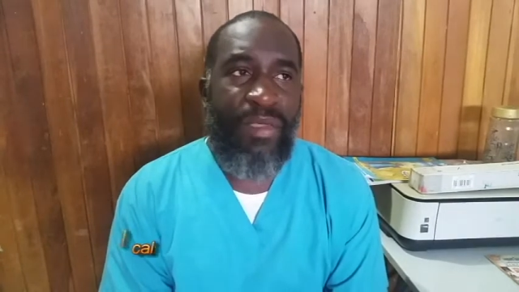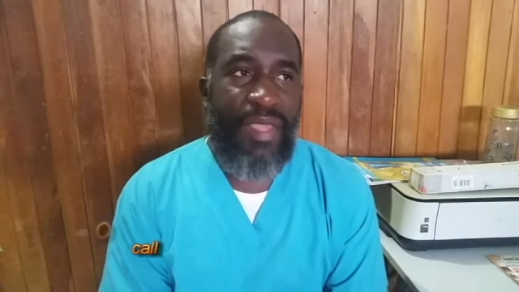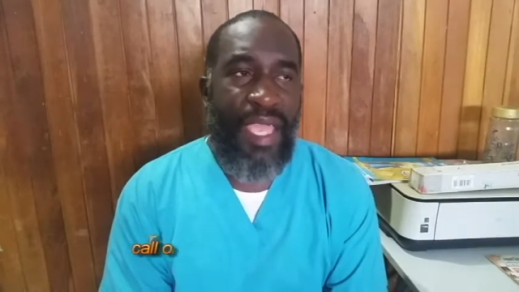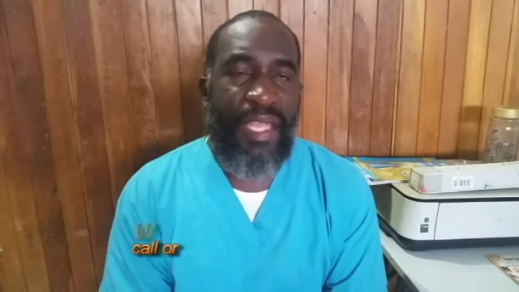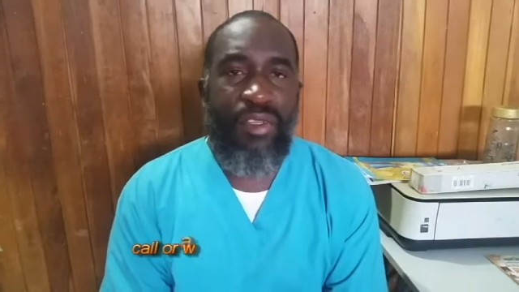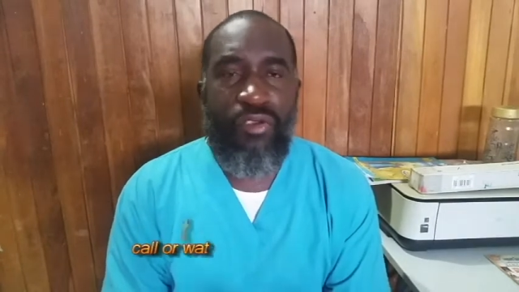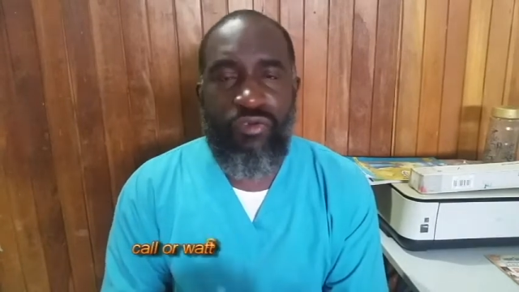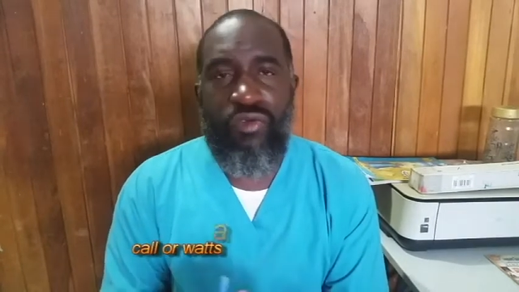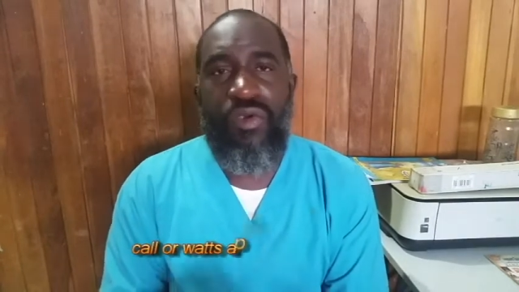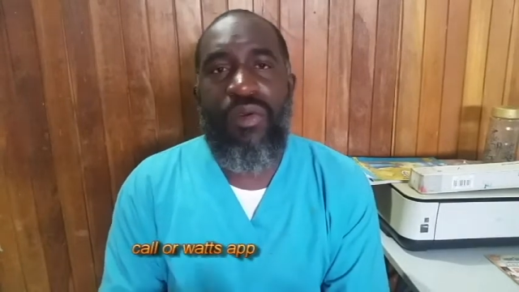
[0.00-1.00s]
that
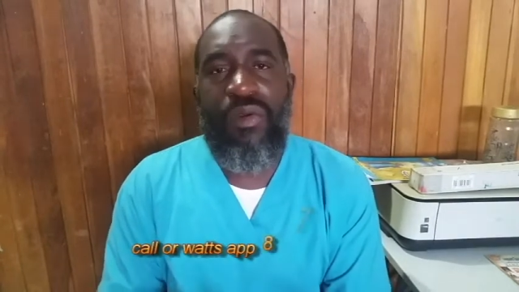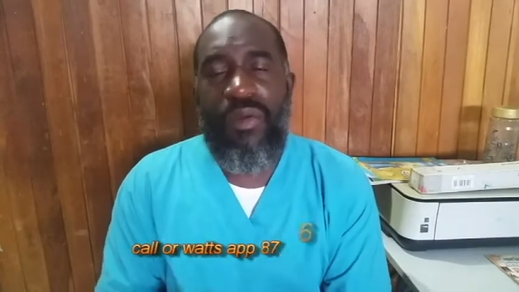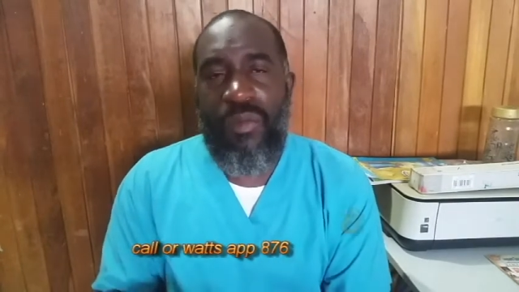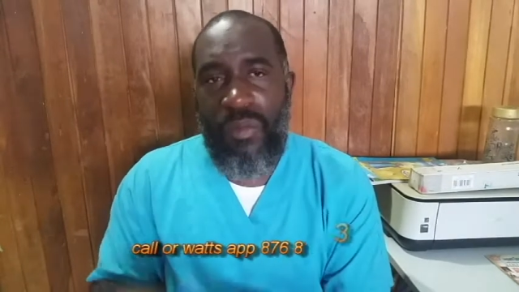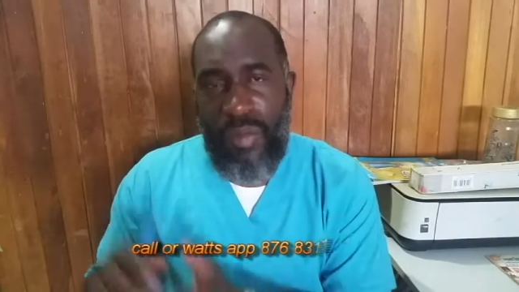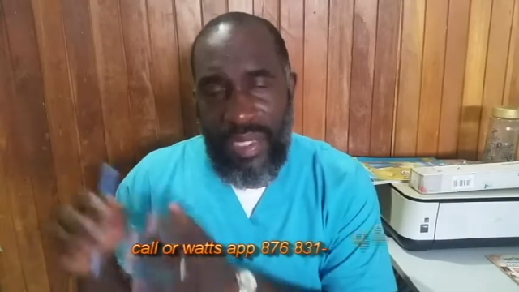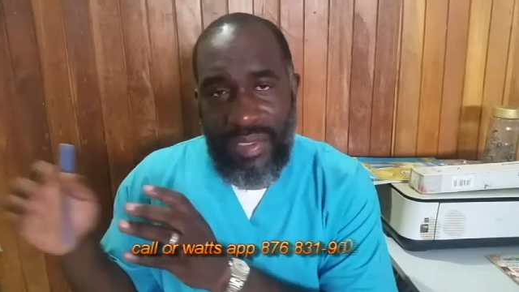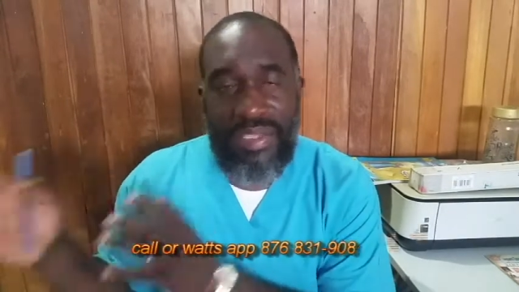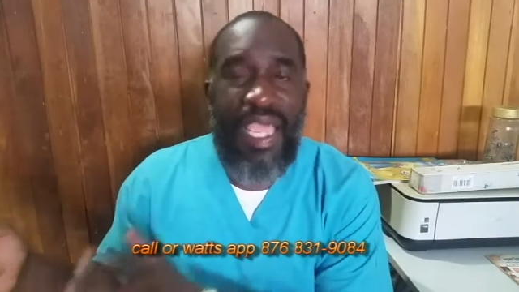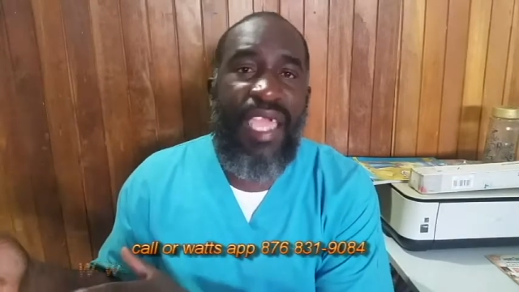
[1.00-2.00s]
grow
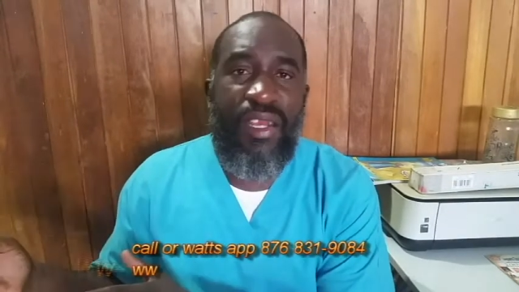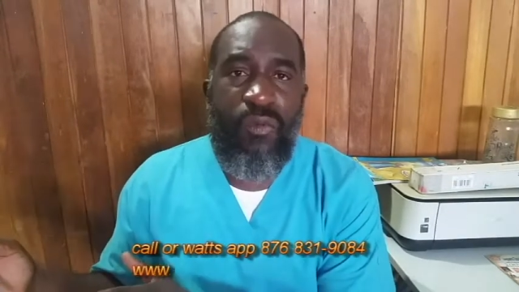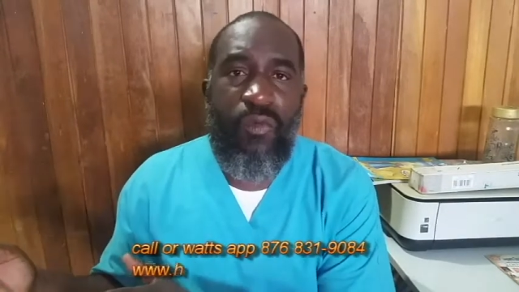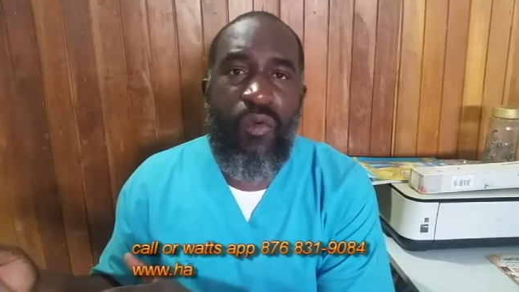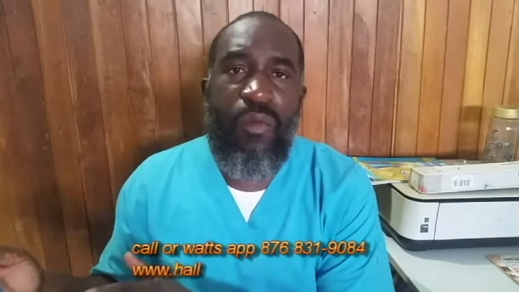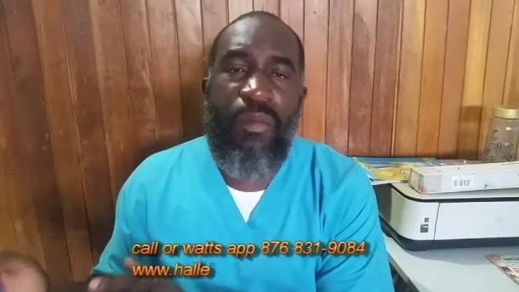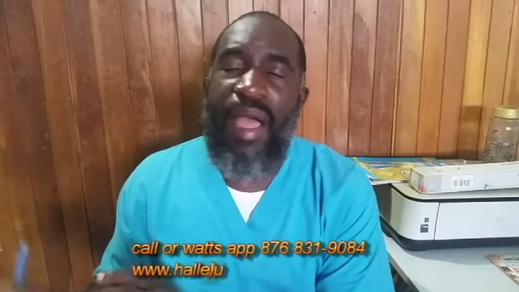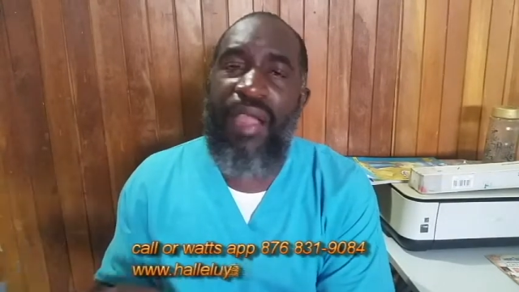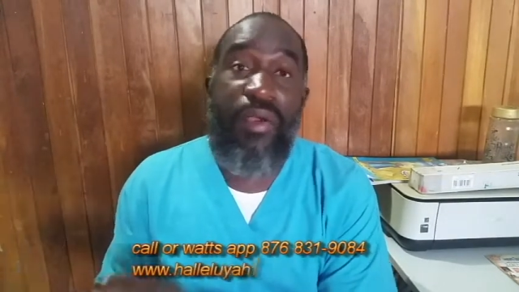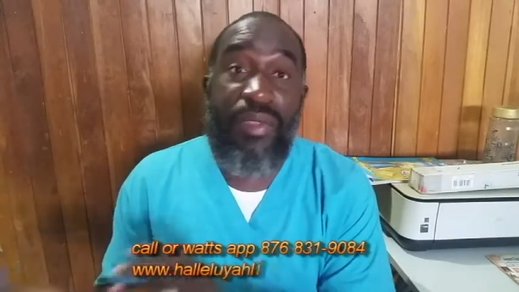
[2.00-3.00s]
inside the womb
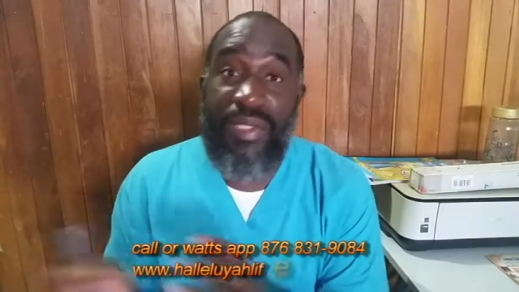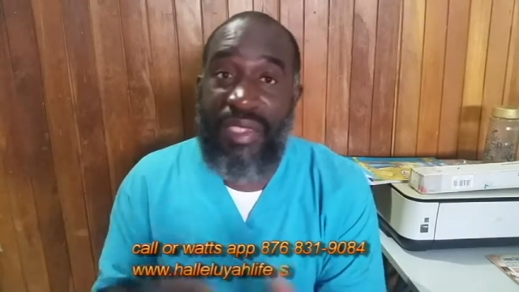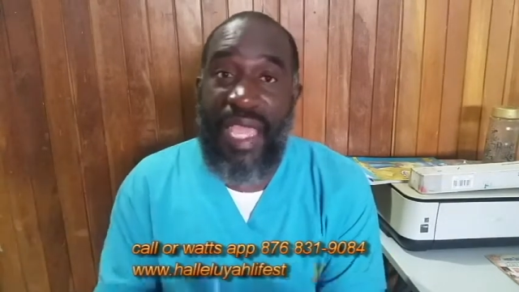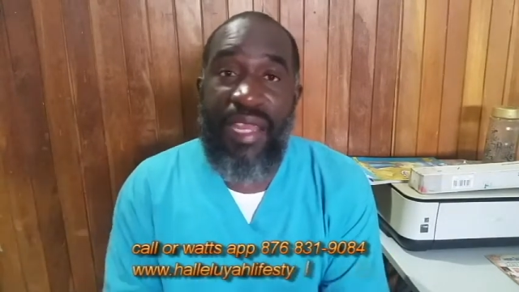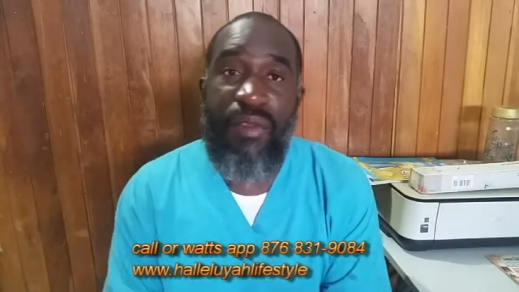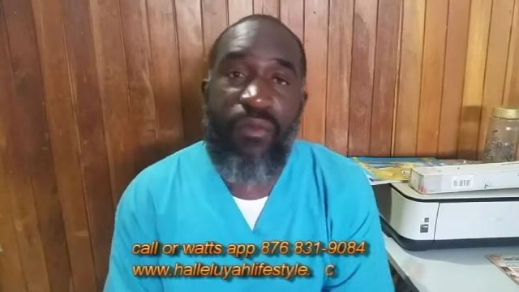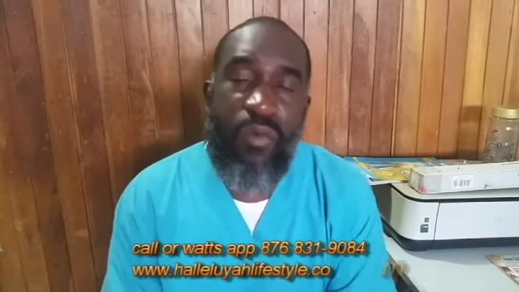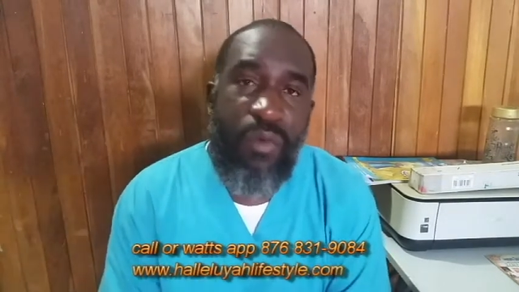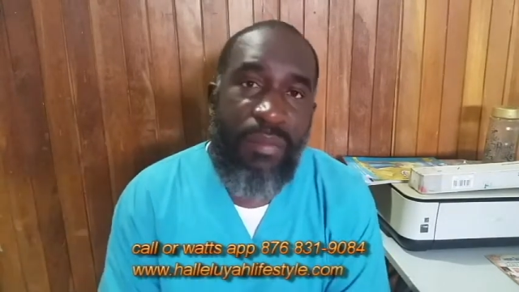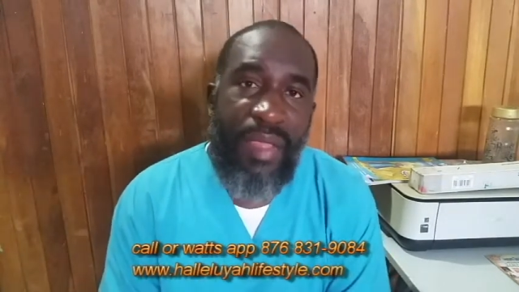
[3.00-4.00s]
or outside the
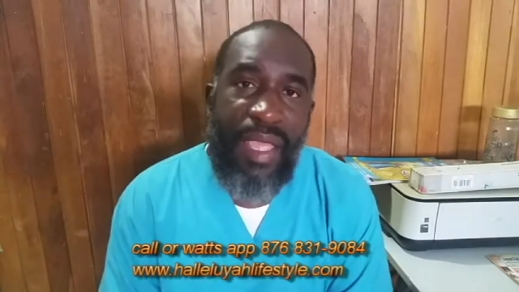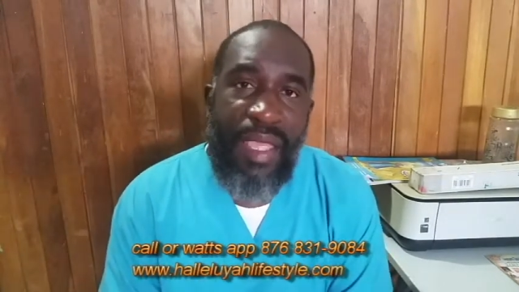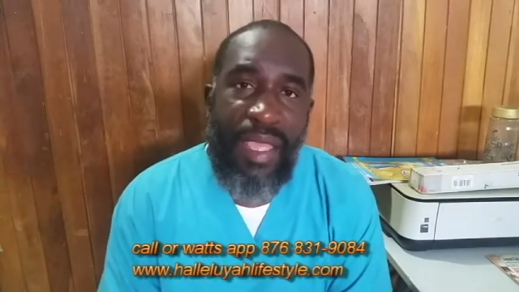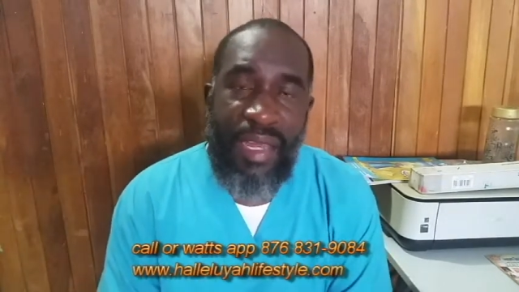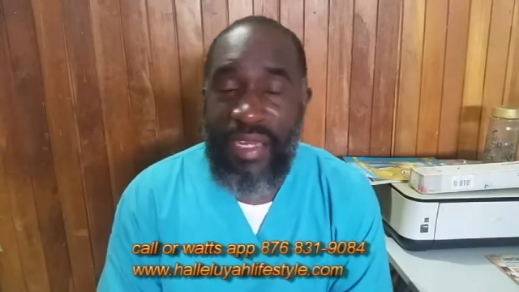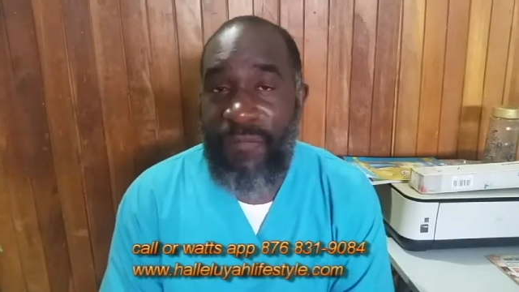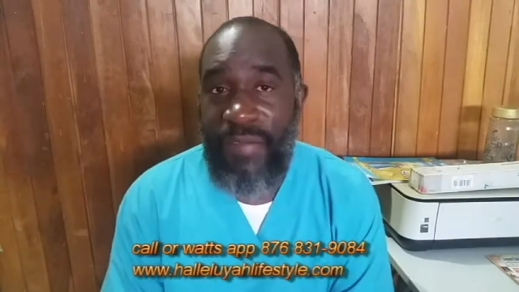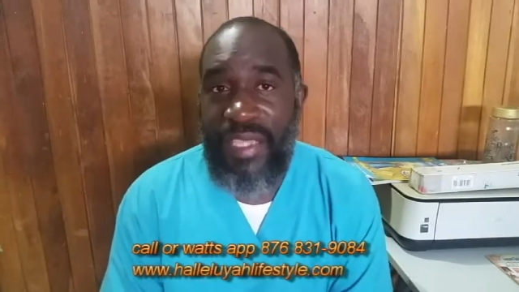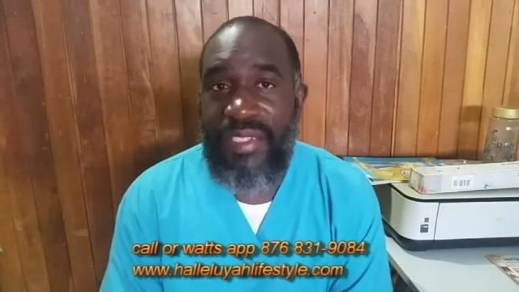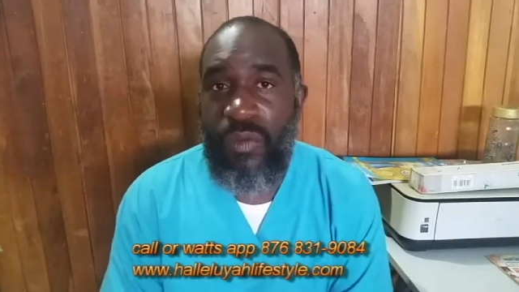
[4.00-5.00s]
womb, and it affects